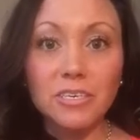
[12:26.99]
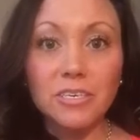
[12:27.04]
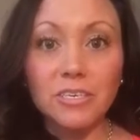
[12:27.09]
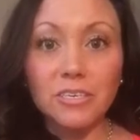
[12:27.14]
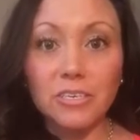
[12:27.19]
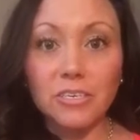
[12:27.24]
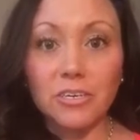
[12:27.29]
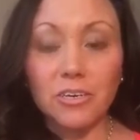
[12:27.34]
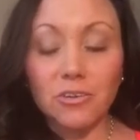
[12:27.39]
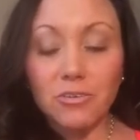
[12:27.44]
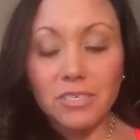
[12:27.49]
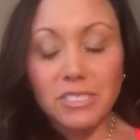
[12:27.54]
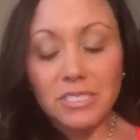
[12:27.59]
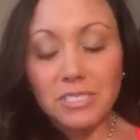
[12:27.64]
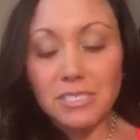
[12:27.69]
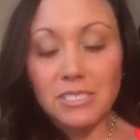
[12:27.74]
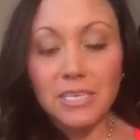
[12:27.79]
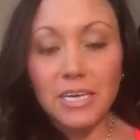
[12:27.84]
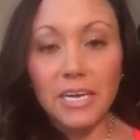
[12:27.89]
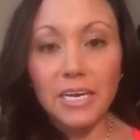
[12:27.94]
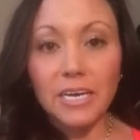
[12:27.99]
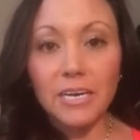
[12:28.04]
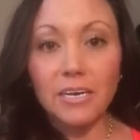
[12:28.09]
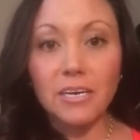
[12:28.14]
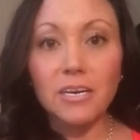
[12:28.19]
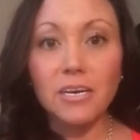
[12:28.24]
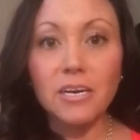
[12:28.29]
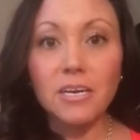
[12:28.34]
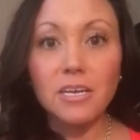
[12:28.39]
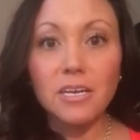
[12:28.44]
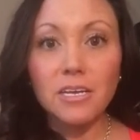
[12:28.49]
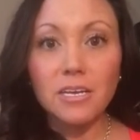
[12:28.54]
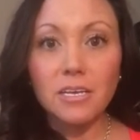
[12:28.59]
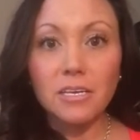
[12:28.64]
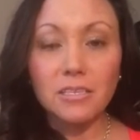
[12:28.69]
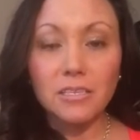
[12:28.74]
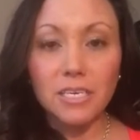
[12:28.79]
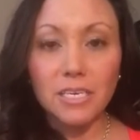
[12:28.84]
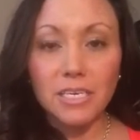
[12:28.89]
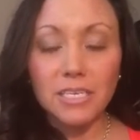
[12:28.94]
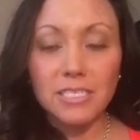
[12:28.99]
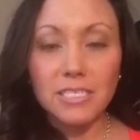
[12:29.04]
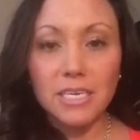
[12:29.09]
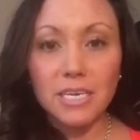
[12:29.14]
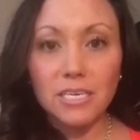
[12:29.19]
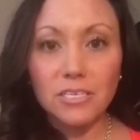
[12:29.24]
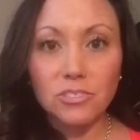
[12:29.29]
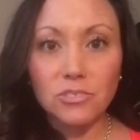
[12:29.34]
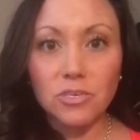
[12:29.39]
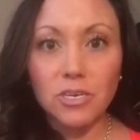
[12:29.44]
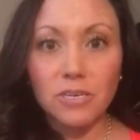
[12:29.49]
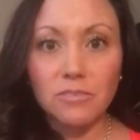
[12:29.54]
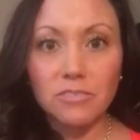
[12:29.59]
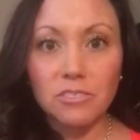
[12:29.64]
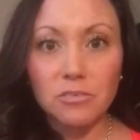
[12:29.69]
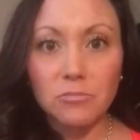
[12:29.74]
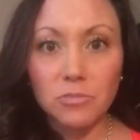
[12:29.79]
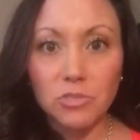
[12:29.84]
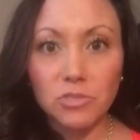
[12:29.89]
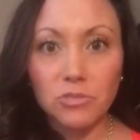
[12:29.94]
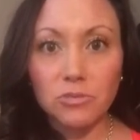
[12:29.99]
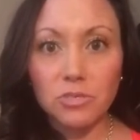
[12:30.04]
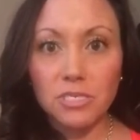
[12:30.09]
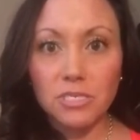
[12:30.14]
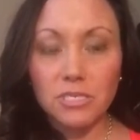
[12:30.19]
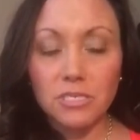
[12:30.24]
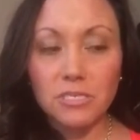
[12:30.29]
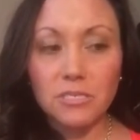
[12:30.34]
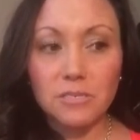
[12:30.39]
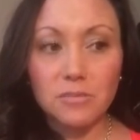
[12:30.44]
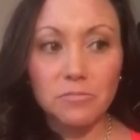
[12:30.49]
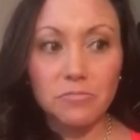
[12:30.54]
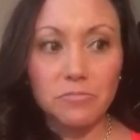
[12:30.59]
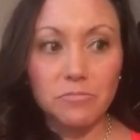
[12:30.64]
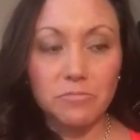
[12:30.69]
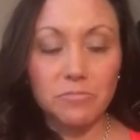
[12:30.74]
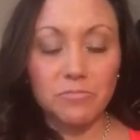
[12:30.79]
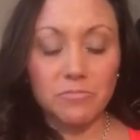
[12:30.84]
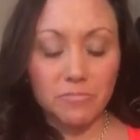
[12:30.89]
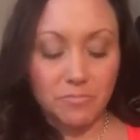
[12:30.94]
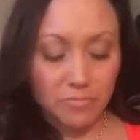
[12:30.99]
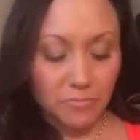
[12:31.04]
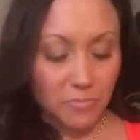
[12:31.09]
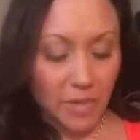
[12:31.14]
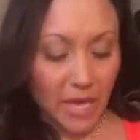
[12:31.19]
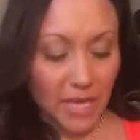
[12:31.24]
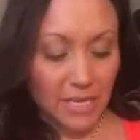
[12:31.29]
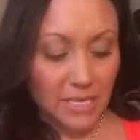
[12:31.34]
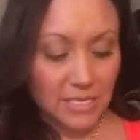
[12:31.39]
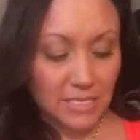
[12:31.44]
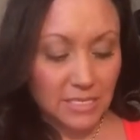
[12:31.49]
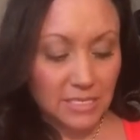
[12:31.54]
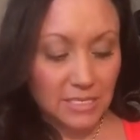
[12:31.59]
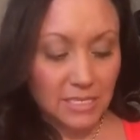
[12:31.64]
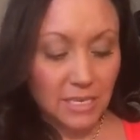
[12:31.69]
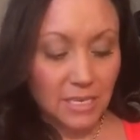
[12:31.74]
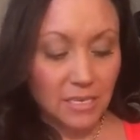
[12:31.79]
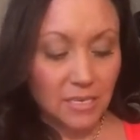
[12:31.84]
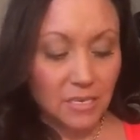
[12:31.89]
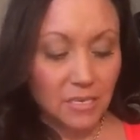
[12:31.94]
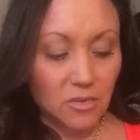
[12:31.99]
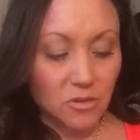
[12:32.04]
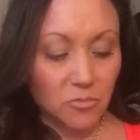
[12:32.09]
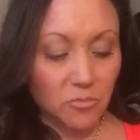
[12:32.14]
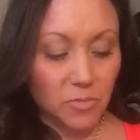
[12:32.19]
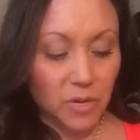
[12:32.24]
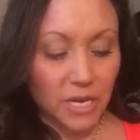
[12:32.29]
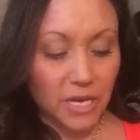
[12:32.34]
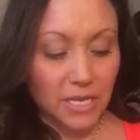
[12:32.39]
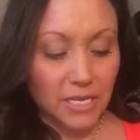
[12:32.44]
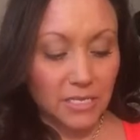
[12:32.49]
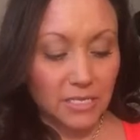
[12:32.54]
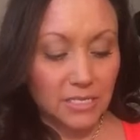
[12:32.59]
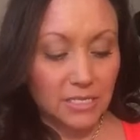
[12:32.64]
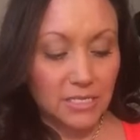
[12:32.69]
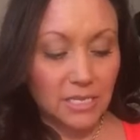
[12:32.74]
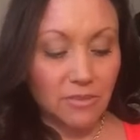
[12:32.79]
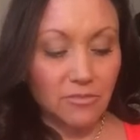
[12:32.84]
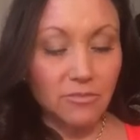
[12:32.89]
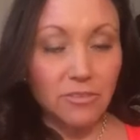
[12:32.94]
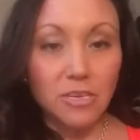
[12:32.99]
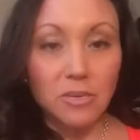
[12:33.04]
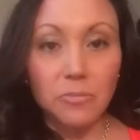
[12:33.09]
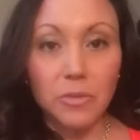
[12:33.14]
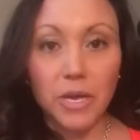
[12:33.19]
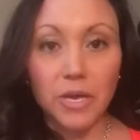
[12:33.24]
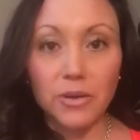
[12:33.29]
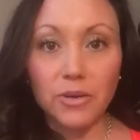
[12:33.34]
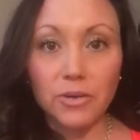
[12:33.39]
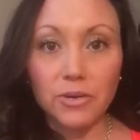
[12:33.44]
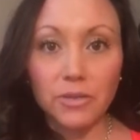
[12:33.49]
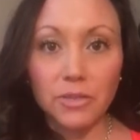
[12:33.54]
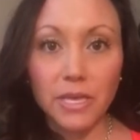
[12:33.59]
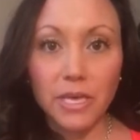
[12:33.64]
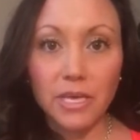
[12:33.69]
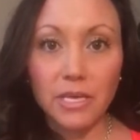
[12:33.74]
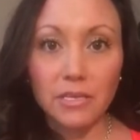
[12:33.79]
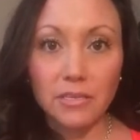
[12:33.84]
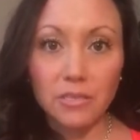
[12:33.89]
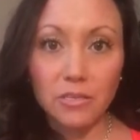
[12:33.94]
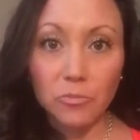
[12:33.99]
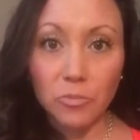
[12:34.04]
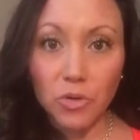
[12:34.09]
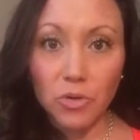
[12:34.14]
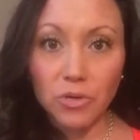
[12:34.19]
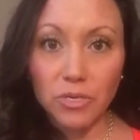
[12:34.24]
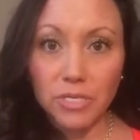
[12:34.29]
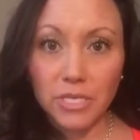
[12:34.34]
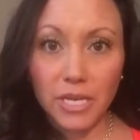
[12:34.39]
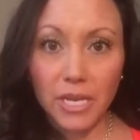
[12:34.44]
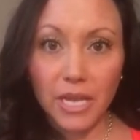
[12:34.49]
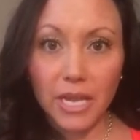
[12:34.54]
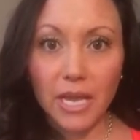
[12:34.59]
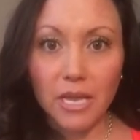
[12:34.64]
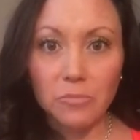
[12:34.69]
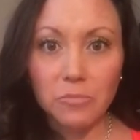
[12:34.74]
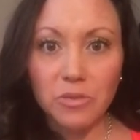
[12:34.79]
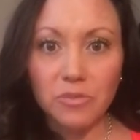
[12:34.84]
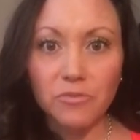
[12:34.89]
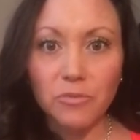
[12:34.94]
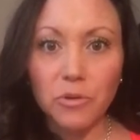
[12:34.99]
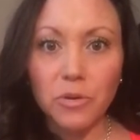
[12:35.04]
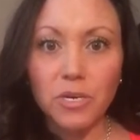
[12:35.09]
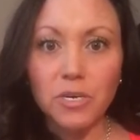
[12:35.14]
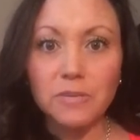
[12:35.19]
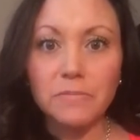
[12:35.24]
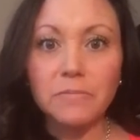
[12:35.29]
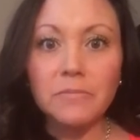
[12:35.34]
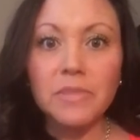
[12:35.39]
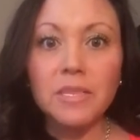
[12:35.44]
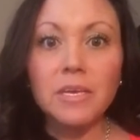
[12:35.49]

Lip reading: You know, it's there, and like I said, I do have some loose baggy skin, but it's definitely better than the bulk that I had before.